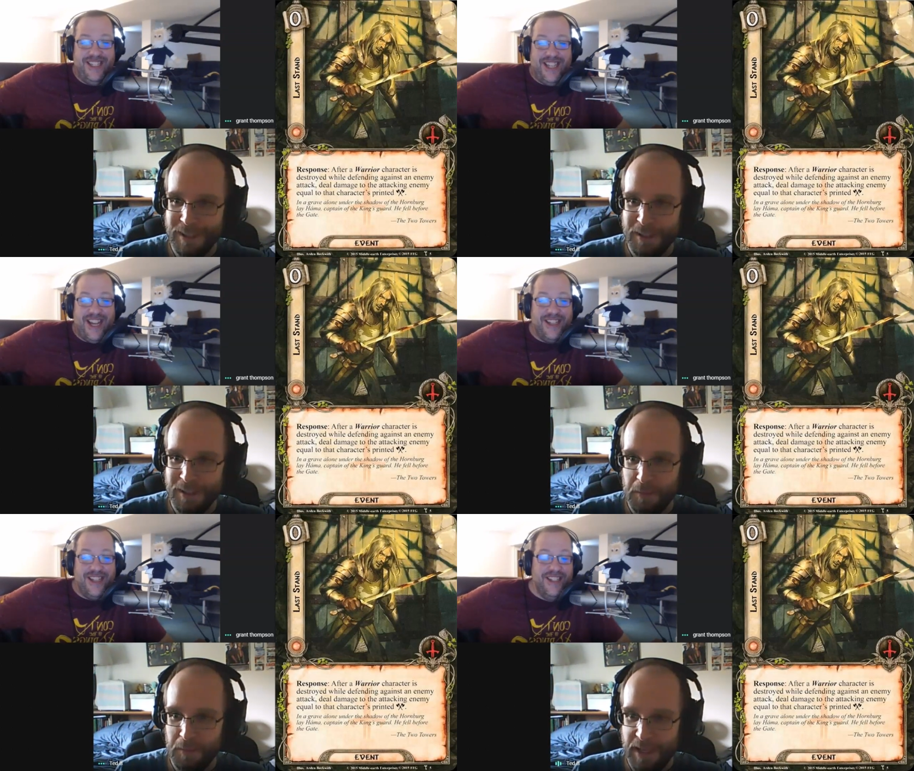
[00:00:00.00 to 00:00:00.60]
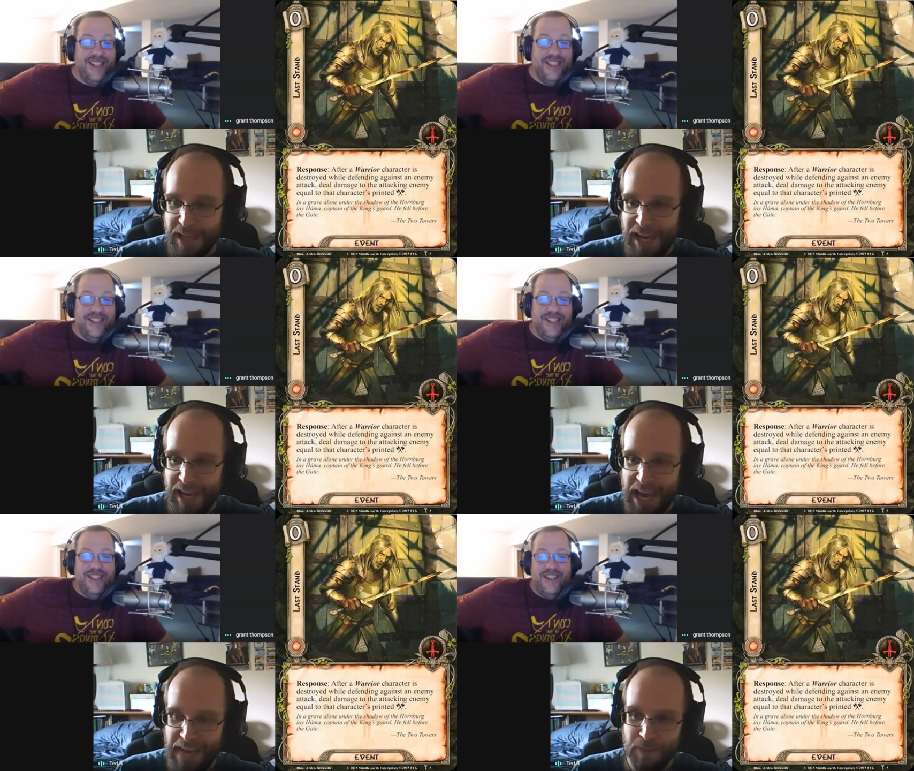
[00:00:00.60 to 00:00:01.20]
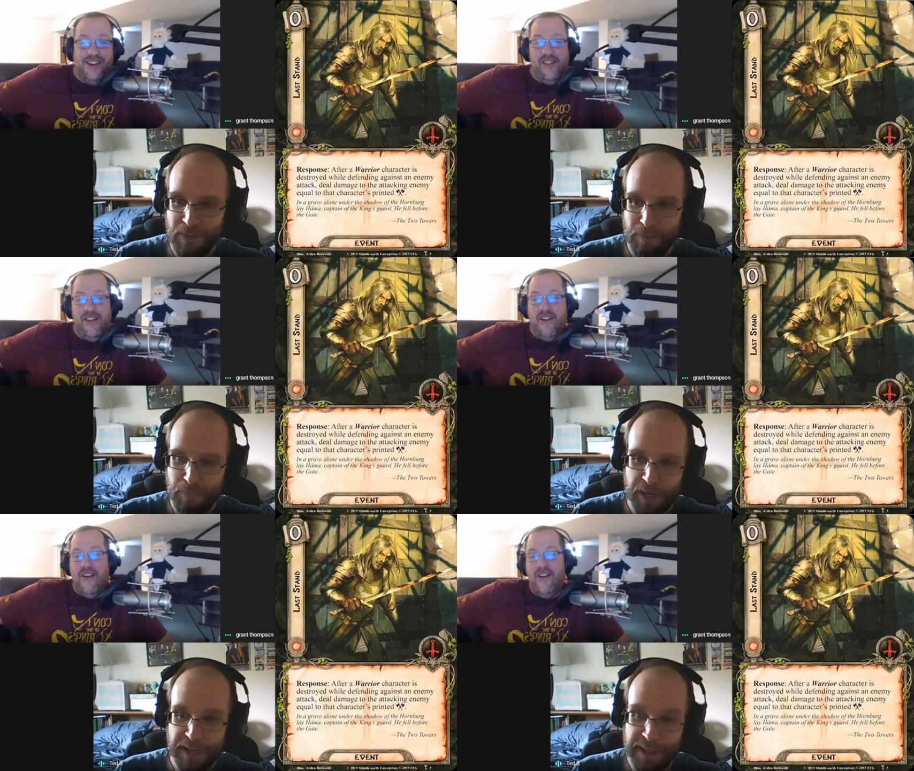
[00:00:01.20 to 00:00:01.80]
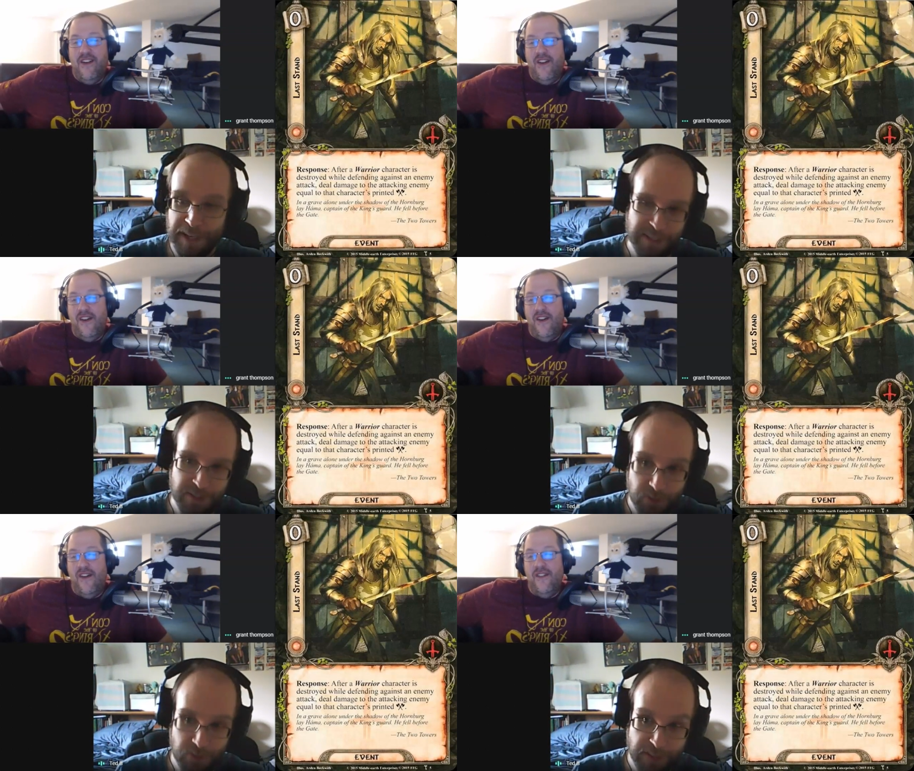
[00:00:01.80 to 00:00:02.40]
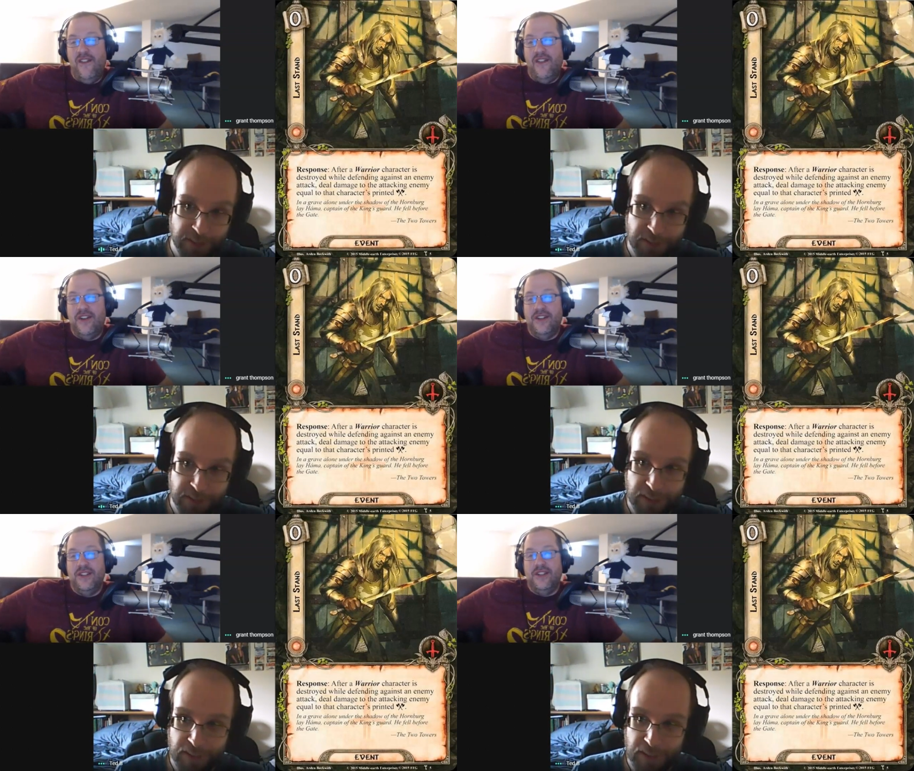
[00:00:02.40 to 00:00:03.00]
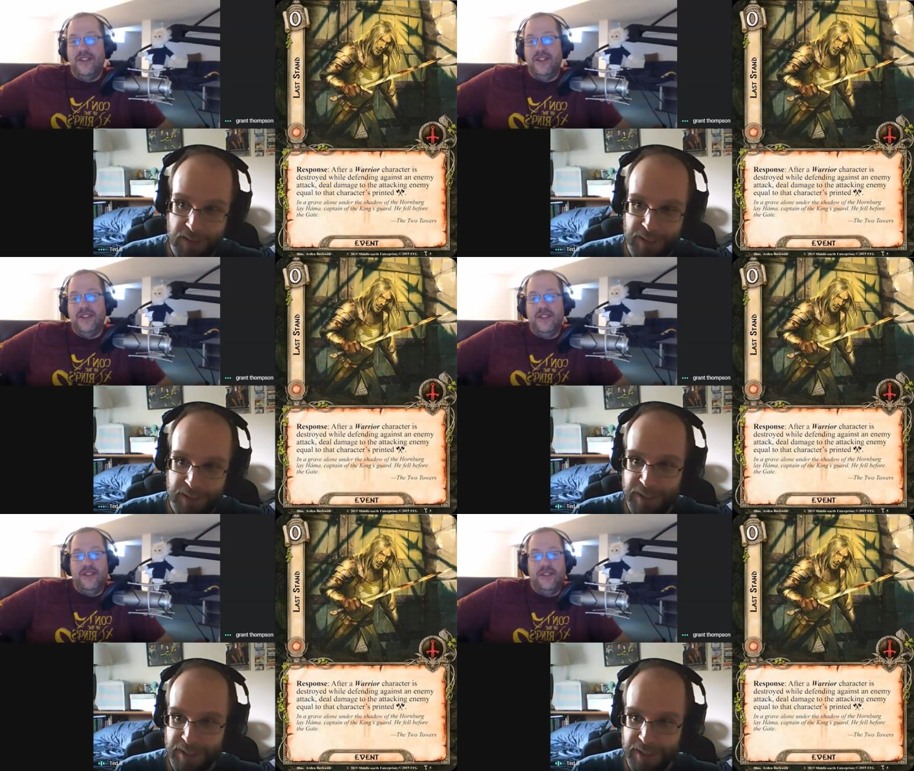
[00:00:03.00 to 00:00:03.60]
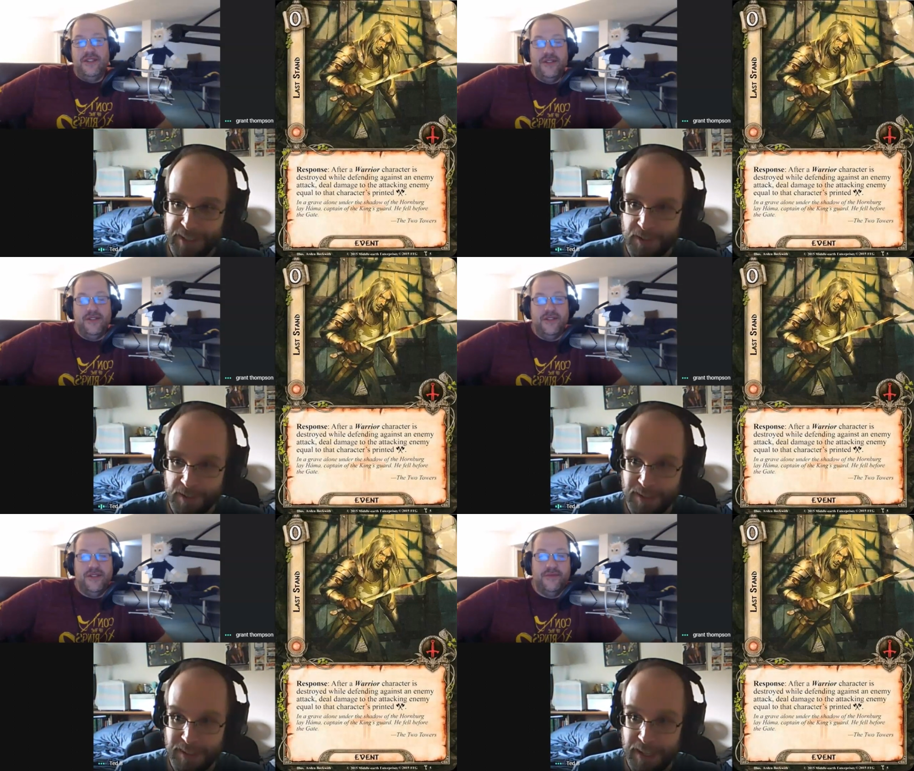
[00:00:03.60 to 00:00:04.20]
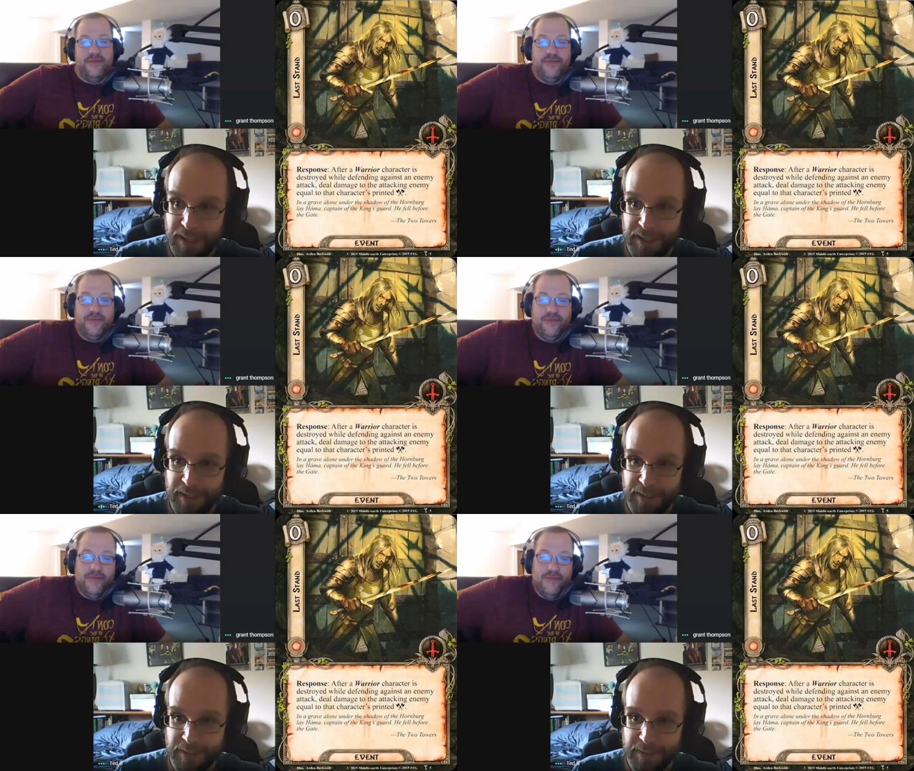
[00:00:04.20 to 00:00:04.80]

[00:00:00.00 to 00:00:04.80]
Speaker 1: yeah. yeah, I haven't put it in a constructed uh constructed deck.